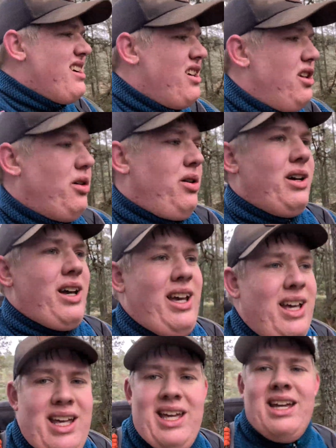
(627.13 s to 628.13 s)
you know,
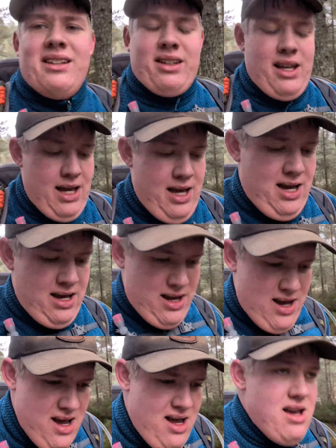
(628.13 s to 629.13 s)
it is a
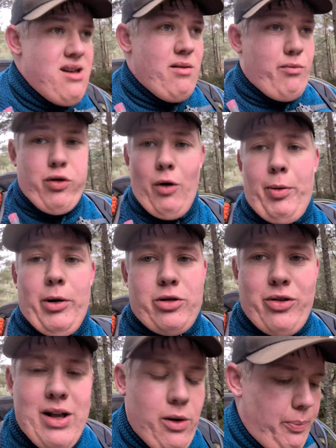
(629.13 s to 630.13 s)
proper
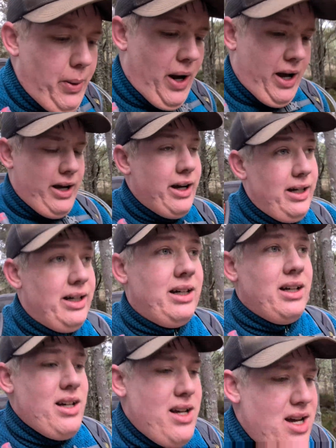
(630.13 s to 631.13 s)
trail, but
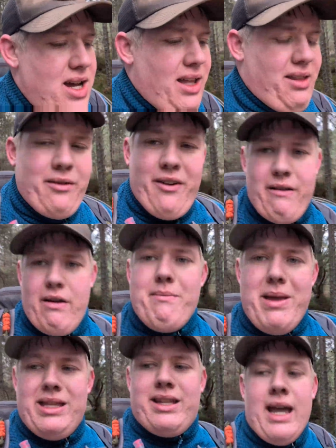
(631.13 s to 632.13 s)
it's a very
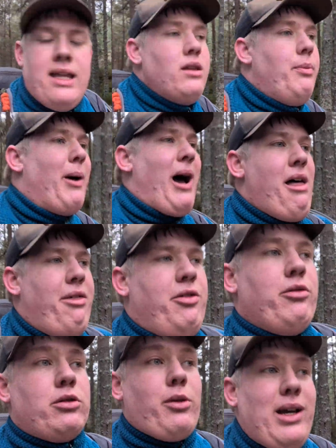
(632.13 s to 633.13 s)
maintained path, so
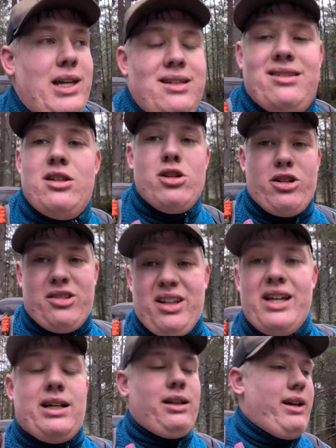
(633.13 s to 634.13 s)
it's quite easy. You could
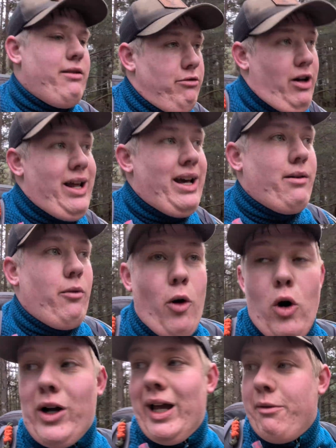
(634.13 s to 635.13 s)
cycle it, run it,
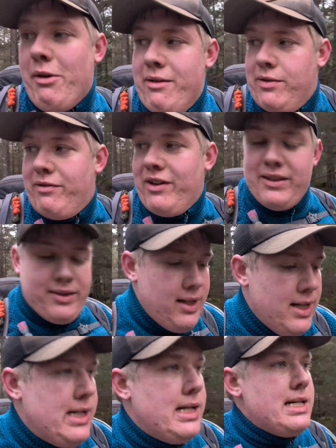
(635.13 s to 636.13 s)
walk it, whatever you fancy,
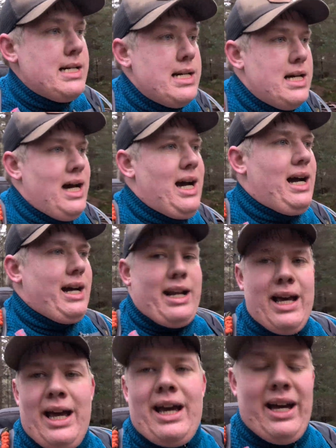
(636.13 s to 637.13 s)

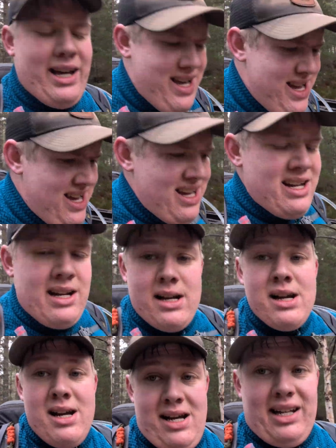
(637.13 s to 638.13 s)
and
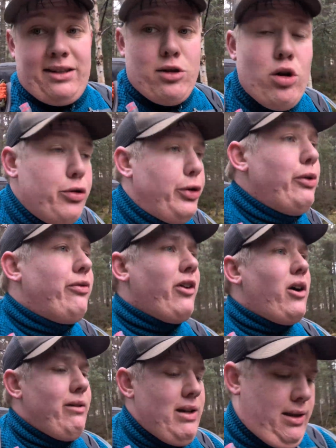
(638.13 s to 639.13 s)
it's not too
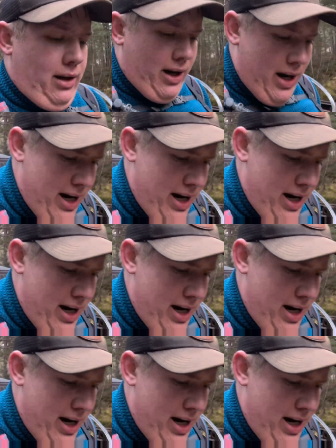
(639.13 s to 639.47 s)
far either.